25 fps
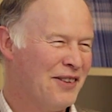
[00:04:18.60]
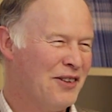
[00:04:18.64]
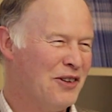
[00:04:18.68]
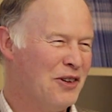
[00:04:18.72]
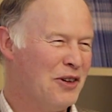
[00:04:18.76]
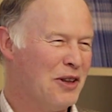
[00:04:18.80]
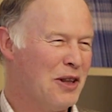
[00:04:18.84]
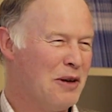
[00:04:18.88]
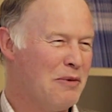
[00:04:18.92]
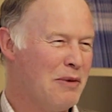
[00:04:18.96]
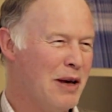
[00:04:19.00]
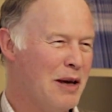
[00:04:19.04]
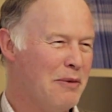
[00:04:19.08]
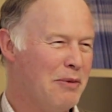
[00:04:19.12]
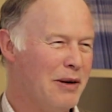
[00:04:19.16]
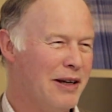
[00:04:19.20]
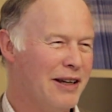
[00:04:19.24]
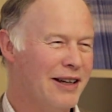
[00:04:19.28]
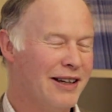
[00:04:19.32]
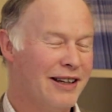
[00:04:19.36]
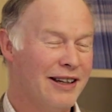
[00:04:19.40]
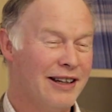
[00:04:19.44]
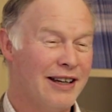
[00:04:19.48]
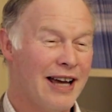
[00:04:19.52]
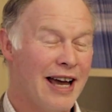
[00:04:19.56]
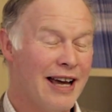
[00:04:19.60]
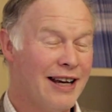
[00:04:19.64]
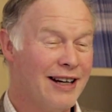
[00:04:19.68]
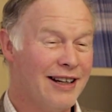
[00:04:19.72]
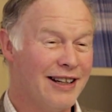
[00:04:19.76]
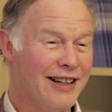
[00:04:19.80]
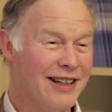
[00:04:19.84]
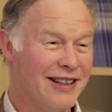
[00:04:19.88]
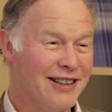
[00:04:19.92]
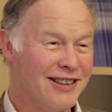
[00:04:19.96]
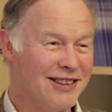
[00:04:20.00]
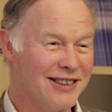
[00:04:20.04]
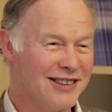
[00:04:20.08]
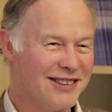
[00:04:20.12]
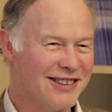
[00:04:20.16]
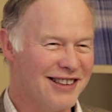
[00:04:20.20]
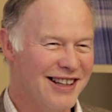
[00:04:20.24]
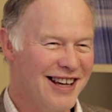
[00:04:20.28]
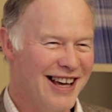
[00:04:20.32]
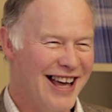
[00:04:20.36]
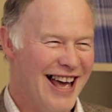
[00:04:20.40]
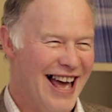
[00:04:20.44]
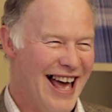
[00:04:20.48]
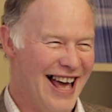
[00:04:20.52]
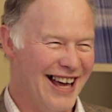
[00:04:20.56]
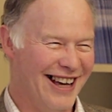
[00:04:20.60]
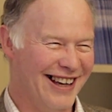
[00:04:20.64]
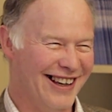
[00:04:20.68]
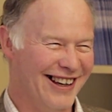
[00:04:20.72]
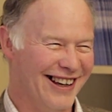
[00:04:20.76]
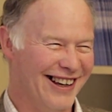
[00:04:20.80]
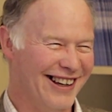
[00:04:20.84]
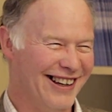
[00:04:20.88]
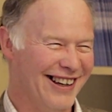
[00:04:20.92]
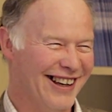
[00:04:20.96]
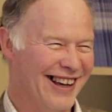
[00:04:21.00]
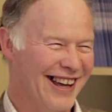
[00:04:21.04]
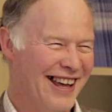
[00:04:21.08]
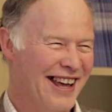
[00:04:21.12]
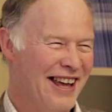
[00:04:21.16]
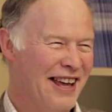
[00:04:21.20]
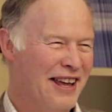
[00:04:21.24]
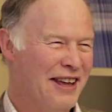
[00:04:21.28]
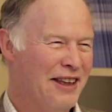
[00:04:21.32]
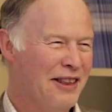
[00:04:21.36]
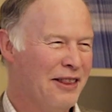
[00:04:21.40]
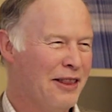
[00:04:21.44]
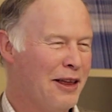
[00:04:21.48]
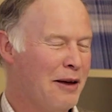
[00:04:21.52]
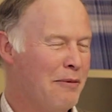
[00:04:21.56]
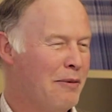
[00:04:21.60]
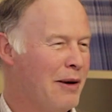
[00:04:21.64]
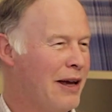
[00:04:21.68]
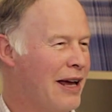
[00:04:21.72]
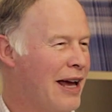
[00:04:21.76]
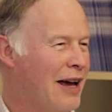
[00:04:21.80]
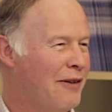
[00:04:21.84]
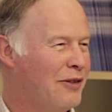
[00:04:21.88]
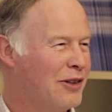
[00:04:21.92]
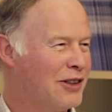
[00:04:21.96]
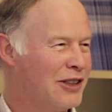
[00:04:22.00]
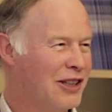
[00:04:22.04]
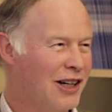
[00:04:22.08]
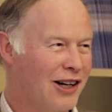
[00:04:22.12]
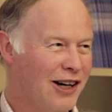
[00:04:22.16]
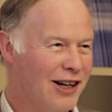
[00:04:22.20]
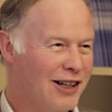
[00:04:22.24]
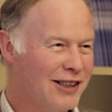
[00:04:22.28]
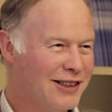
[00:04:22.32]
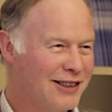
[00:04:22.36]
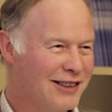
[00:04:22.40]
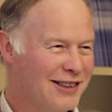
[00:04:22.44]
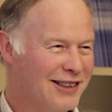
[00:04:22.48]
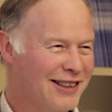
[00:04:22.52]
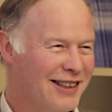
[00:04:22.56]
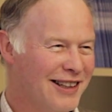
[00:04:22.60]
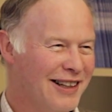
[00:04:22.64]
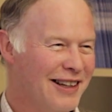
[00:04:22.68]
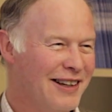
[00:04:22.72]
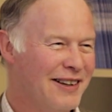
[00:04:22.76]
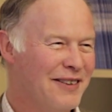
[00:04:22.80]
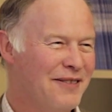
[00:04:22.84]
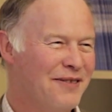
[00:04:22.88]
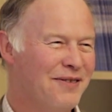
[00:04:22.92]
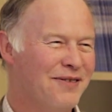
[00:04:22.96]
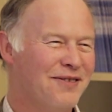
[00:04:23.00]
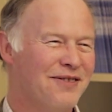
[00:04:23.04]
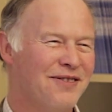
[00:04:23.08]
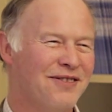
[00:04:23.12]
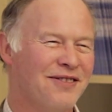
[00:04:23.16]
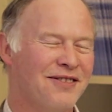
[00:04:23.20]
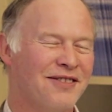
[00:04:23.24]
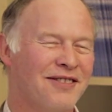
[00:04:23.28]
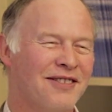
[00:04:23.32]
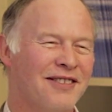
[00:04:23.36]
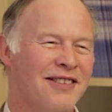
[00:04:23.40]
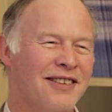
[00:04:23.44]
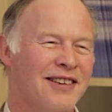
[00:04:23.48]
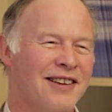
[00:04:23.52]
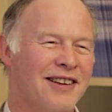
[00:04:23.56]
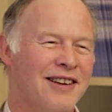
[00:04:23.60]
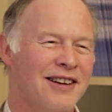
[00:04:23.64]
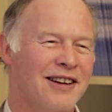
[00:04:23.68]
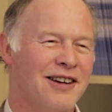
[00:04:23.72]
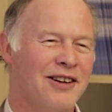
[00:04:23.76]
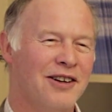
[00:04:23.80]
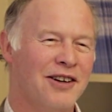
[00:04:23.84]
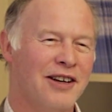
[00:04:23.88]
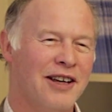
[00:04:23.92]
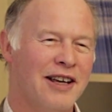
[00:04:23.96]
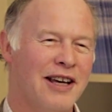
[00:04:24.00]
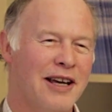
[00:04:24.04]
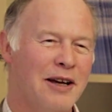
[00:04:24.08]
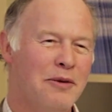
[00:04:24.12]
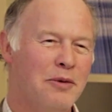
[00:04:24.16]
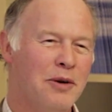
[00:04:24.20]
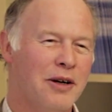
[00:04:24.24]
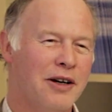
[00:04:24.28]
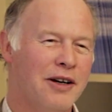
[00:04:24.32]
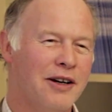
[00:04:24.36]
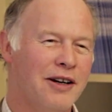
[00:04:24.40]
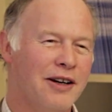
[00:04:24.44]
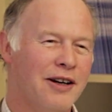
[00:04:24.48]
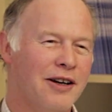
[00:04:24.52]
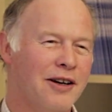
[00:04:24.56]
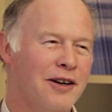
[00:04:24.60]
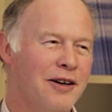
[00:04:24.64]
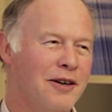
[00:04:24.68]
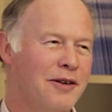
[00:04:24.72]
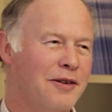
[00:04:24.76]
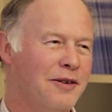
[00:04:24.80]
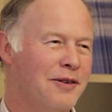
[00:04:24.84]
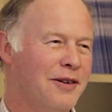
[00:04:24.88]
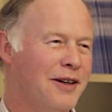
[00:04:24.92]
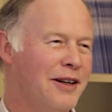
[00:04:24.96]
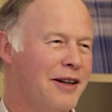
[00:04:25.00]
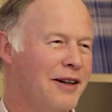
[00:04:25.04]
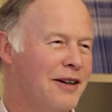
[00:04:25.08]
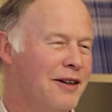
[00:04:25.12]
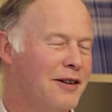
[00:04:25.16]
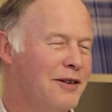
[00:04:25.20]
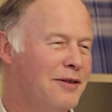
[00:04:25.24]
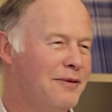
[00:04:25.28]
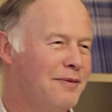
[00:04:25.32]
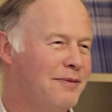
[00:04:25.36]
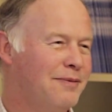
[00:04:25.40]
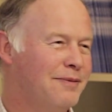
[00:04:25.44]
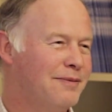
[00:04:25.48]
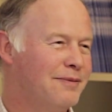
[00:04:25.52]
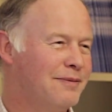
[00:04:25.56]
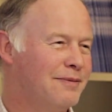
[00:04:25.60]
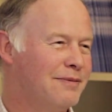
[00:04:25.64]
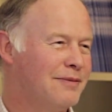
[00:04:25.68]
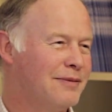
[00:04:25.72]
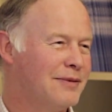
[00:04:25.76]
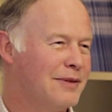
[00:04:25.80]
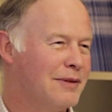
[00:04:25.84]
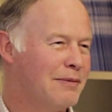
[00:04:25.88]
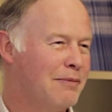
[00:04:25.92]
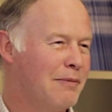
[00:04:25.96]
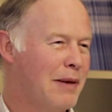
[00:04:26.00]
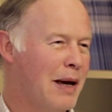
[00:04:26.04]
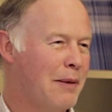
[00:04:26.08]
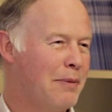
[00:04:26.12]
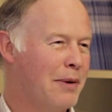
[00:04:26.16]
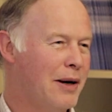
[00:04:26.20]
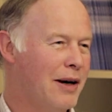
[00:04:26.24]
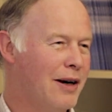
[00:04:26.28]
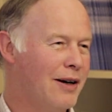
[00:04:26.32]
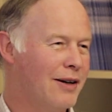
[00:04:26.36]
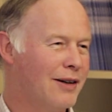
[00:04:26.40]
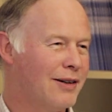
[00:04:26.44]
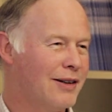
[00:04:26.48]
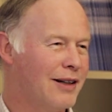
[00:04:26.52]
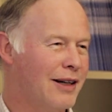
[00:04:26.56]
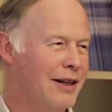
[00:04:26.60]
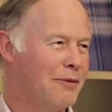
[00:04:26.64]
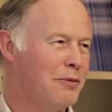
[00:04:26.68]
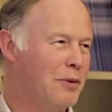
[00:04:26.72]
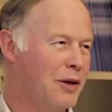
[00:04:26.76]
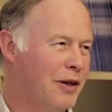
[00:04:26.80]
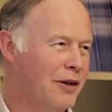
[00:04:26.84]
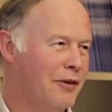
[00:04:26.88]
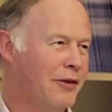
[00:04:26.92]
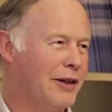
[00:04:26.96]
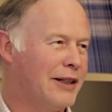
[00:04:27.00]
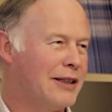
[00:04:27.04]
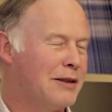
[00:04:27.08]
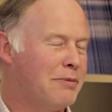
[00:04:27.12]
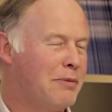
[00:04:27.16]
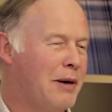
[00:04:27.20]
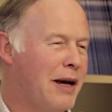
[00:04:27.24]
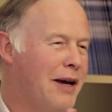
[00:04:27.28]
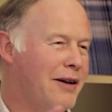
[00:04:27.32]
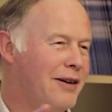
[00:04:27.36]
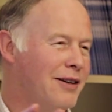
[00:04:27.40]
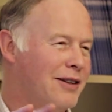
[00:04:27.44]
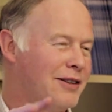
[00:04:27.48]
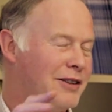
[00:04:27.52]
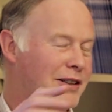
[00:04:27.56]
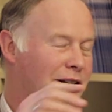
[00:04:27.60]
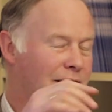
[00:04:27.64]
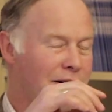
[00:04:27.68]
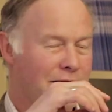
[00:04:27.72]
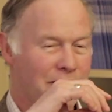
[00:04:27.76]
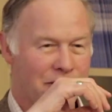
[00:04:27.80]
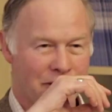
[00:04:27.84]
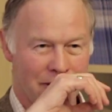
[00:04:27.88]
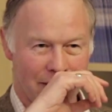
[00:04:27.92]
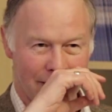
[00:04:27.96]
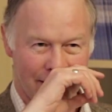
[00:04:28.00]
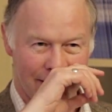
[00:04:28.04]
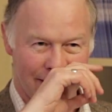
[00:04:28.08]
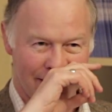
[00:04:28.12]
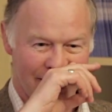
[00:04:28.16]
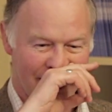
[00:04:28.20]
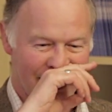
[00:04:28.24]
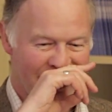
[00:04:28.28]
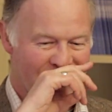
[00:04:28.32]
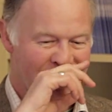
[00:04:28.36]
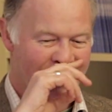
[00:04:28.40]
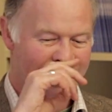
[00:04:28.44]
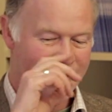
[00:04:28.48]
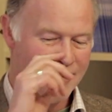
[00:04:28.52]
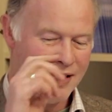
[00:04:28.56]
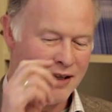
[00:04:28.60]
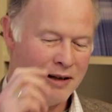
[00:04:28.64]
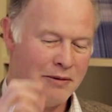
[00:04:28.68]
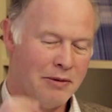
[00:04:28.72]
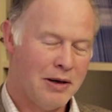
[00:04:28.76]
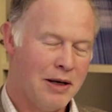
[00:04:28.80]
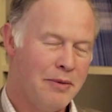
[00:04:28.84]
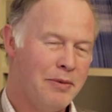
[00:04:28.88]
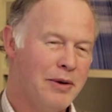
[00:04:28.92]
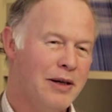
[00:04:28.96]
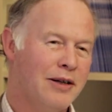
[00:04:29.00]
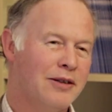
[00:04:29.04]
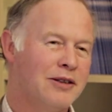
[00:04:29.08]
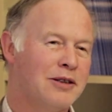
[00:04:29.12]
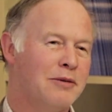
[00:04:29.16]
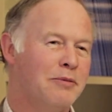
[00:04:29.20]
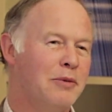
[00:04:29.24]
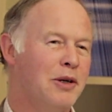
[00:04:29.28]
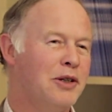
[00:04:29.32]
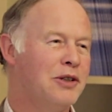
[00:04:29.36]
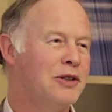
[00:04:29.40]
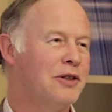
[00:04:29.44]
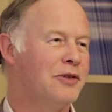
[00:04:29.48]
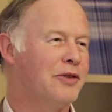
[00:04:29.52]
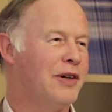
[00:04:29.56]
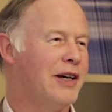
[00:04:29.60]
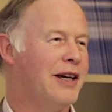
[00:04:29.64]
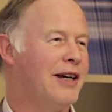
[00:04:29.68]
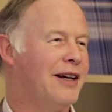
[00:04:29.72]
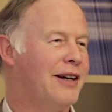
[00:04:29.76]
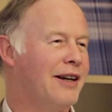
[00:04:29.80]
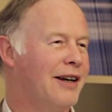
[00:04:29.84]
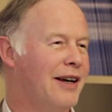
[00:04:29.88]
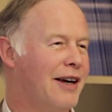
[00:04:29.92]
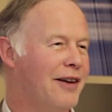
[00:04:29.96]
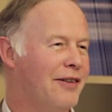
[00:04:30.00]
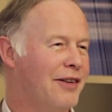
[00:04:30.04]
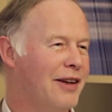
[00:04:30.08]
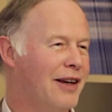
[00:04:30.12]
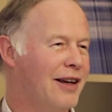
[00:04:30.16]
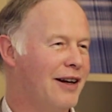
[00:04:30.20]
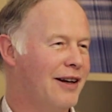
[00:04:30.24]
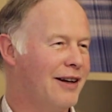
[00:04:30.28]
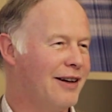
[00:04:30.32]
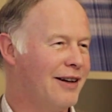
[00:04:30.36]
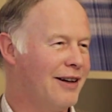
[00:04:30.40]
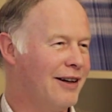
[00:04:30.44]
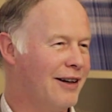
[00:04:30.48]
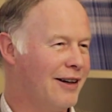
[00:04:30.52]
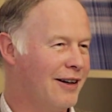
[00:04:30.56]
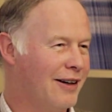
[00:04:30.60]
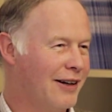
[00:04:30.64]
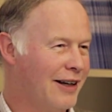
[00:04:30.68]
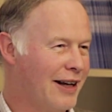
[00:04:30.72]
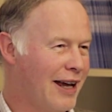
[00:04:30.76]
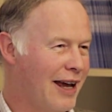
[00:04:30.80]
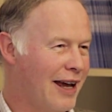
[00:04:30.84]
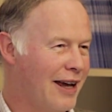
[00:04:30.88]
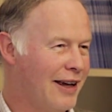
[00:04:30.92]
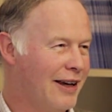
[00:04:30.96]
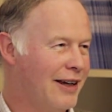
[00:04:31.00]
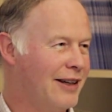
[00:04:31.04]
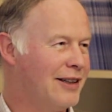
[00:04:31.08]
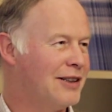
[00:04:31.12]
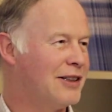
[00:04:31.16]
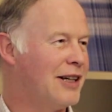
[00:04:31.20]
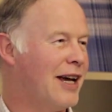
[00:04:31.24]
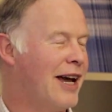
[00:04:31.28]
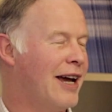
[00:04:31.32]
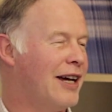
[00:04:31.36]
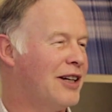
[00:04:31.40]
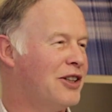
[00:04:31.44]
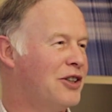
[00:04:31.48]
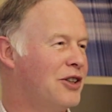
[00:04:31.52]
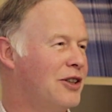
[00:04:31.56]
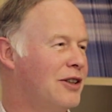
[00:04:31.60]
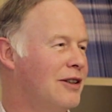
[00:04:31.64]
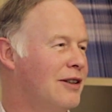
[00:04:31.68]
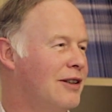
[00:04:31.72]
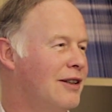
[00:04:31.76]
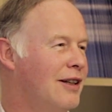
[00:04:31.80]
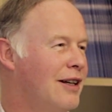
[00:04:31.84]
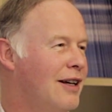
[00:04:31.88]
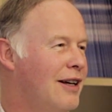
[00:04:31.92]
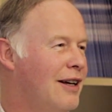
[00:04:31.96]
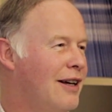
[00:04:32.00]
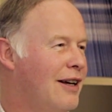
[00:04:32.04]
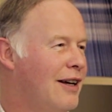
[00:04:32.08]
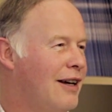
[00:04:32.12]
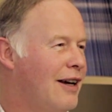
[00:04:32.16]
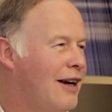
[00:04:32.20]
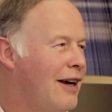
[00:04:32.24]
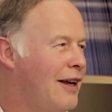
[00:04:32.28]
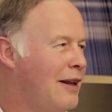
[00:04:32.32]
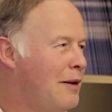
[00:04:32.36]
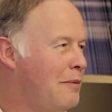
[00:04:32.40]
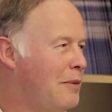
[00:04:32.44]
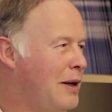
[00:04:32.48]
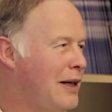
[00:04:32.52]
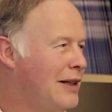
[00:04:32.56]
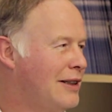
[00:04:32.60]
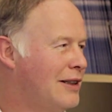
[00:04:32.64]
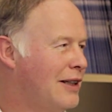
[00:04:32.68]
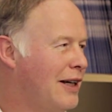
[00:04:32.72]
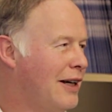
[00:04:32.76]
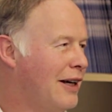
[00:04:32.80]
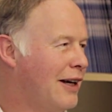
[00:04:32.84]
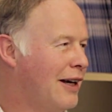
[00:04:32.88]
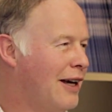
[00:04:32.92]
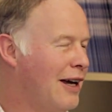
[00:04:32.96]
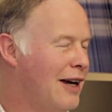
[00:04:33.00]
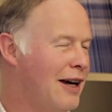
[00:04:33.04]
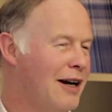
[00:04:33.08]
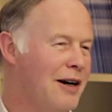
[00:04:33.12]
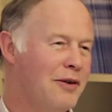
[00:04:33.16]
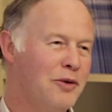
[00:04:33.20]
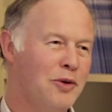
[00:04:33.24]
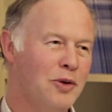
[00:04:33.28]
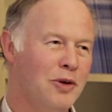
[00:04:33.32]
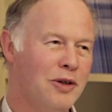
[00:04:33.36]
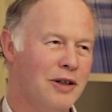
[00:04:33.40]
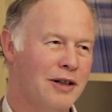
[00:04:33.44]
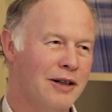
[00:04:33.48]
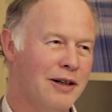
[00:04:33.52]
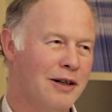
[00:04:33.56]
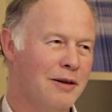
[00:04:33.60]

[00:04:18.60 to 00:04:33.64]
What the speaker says: Or they may be gang leaders. They may have a task. Okay, we're going to go and, map out and we're going to expand our territory. They may be able to motivate and get their little gang into action, and they may take care of all